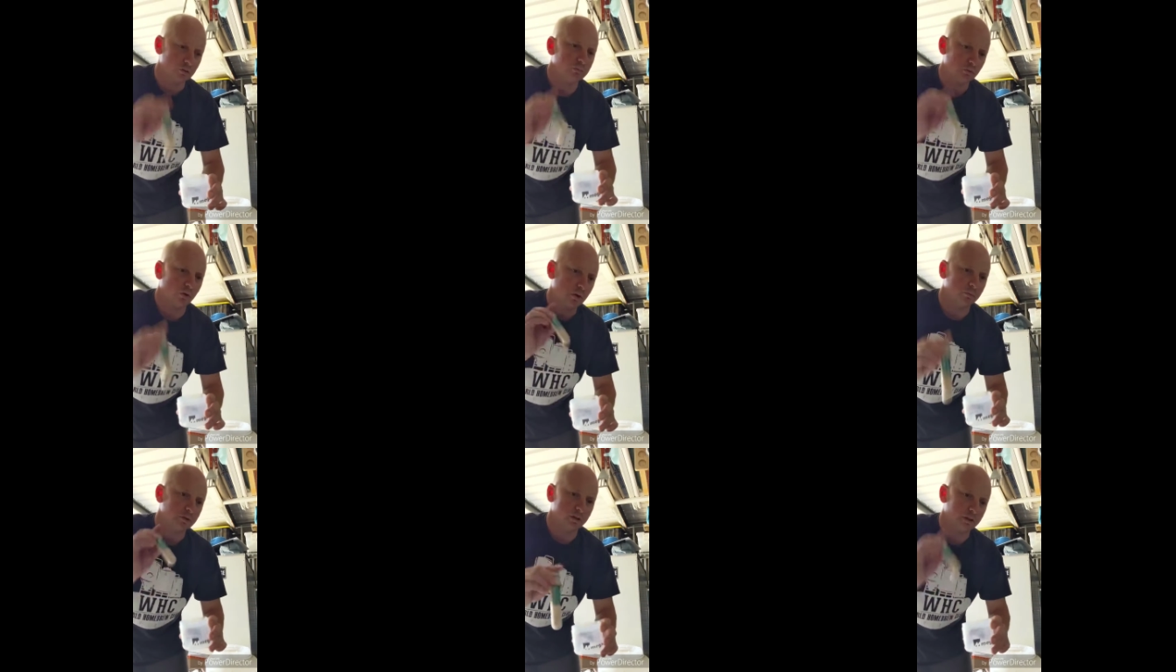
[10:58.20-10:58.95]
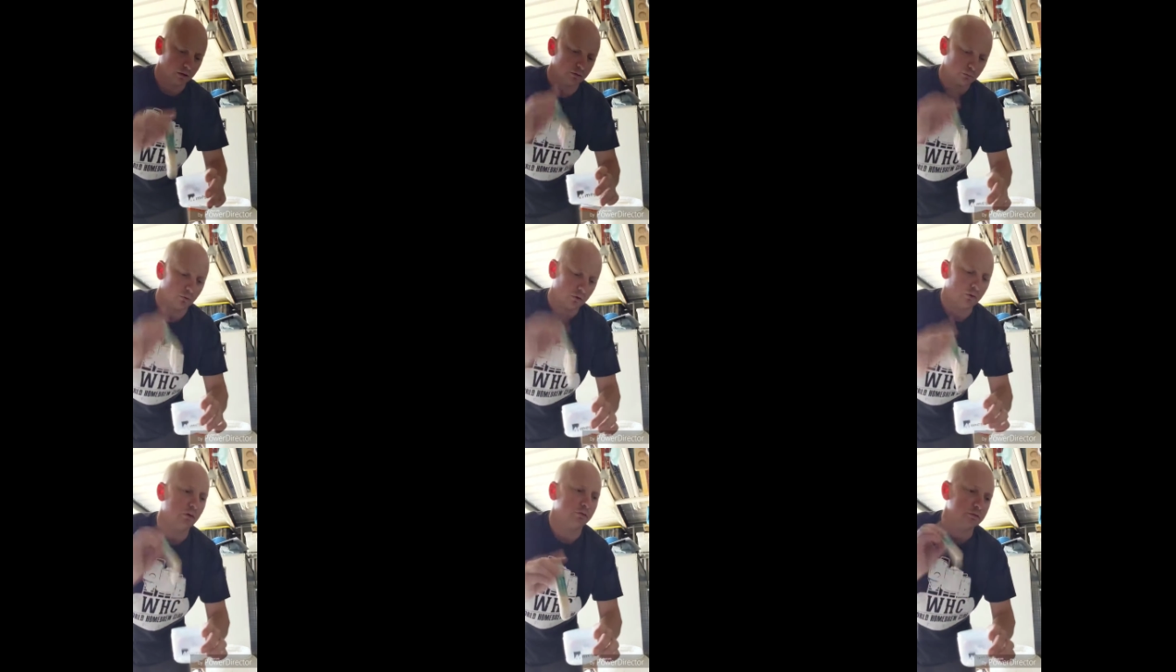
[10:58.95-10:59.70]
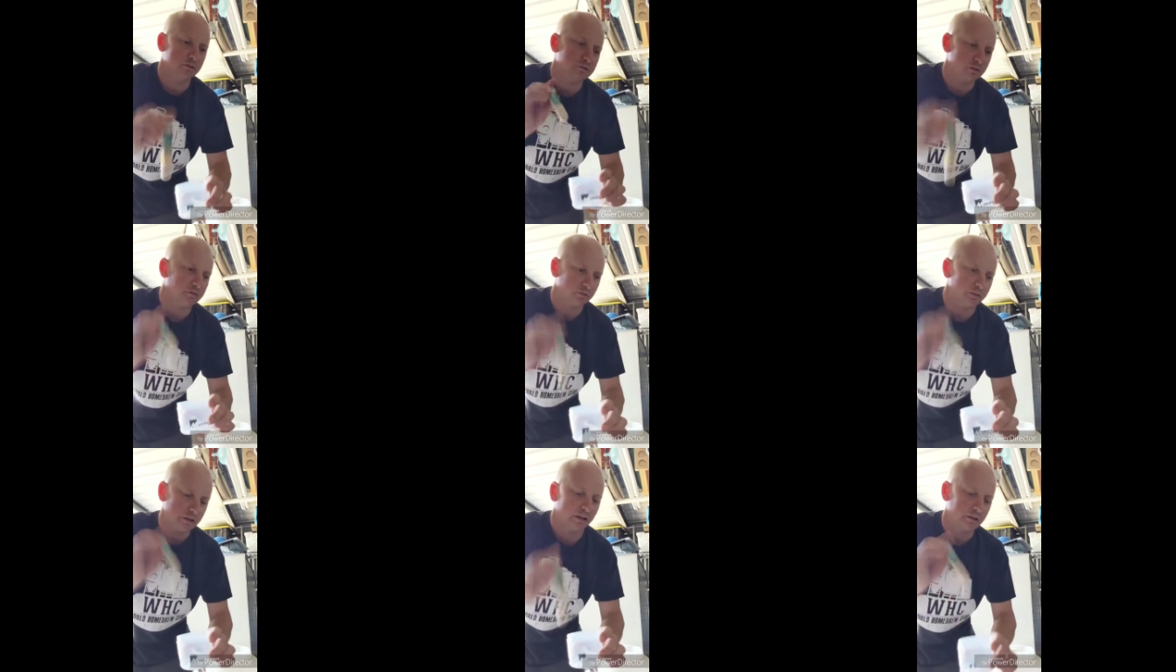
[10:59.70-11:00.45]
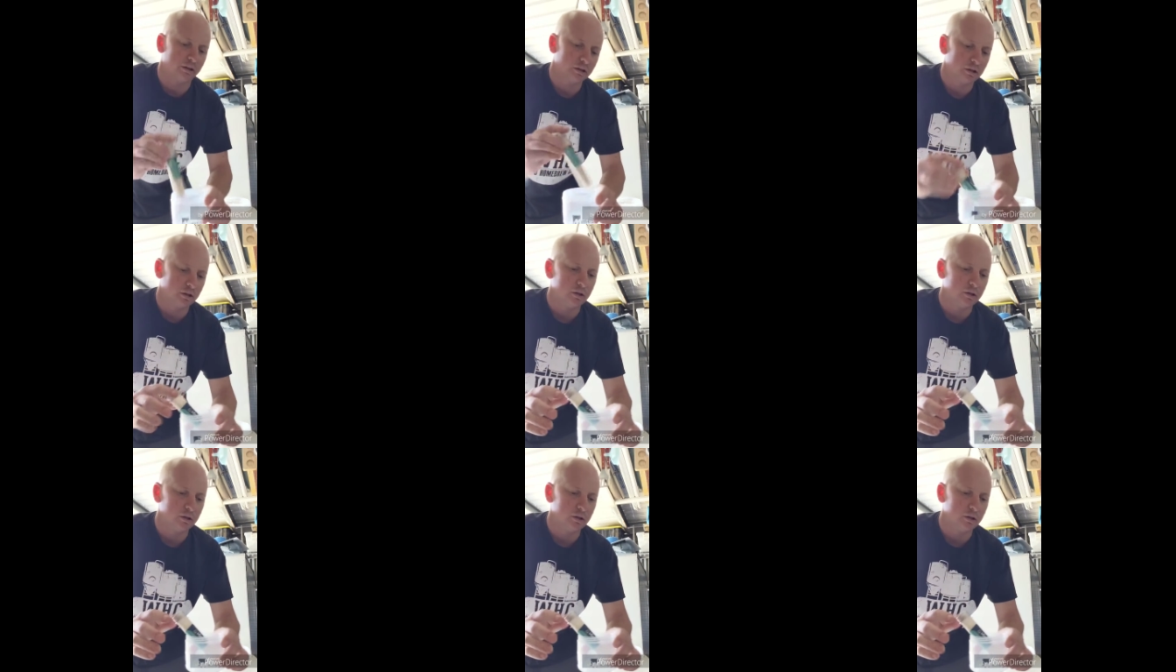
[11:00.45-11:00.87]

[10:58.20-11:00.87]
it some time to kill it right off. It's definitely gonna,